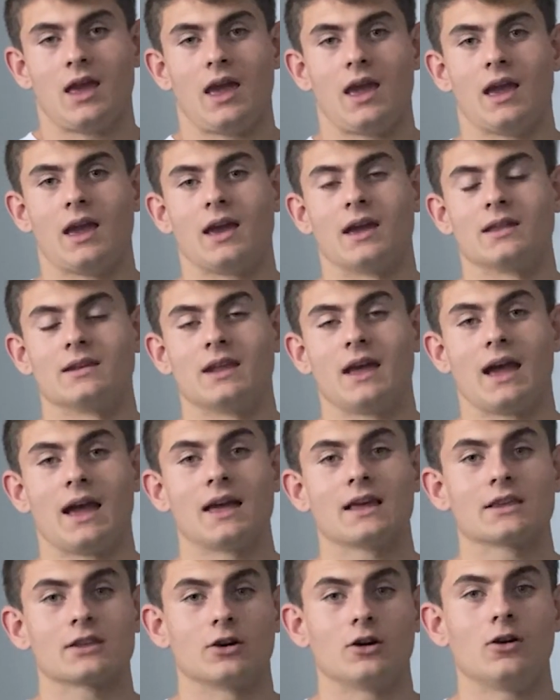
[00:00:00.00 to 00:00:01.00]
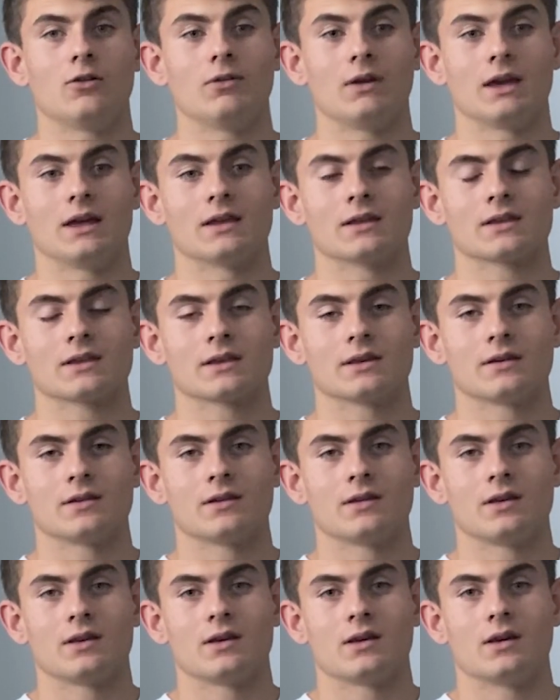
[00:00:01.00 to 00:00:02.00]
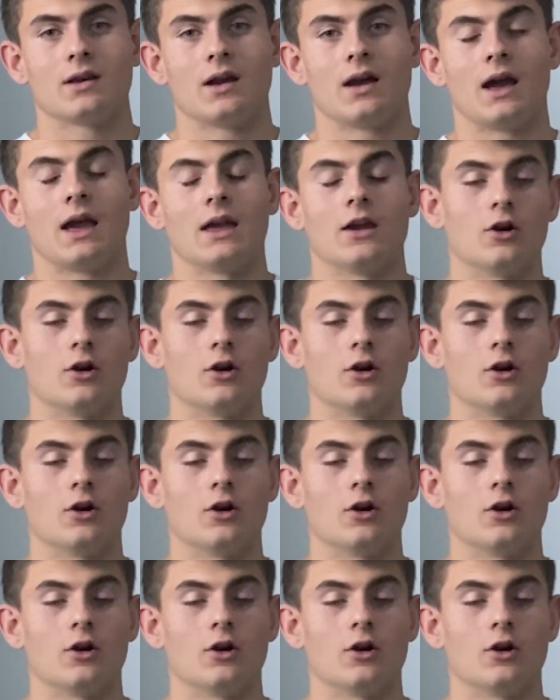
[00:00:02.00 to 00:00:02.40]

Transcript: And as always, I